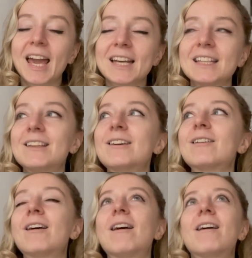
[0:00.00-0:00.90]
And
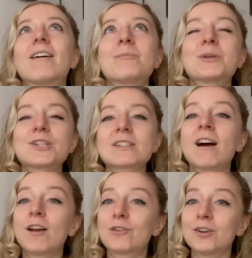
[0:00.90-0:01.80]
because
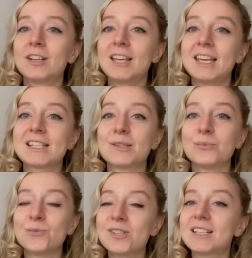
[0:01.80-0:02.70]
Chiron is the
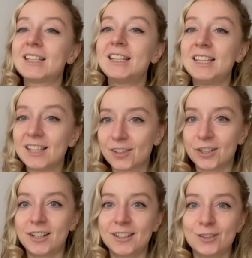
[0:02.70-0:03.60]
wounded healer,